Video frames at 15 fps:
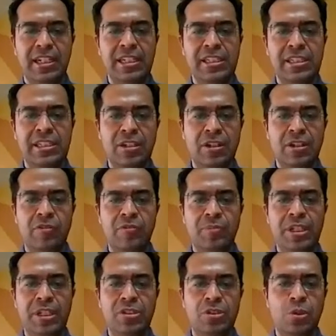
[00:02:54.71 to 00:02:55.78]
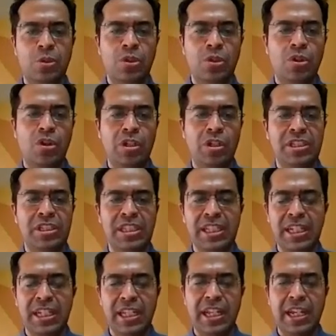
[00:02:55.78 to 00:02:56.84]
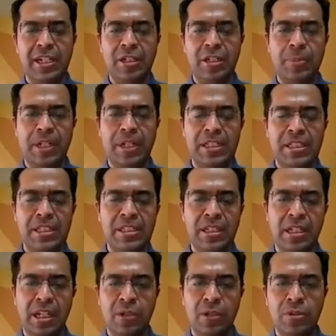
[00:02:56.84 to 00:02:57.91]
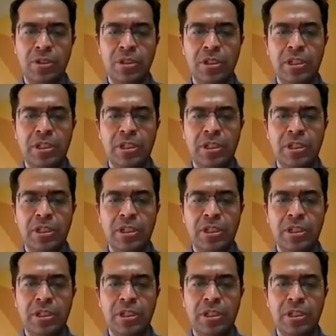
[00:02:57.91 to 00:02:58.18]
instead of being stored on a single enterprise's cloud,